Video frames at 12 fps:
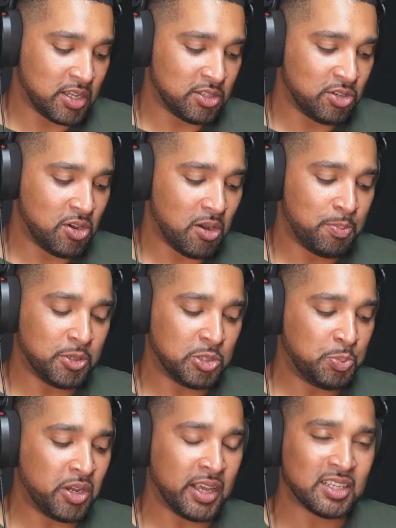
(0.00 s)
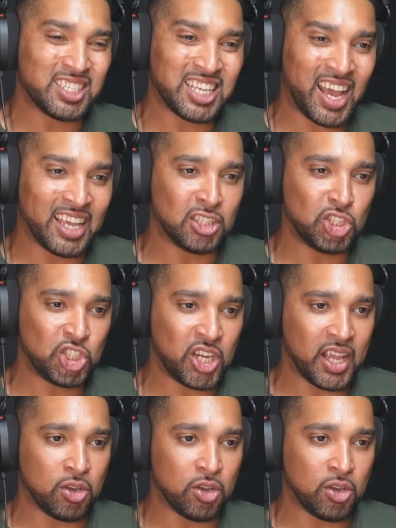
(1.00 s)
is you got to just put exciting shit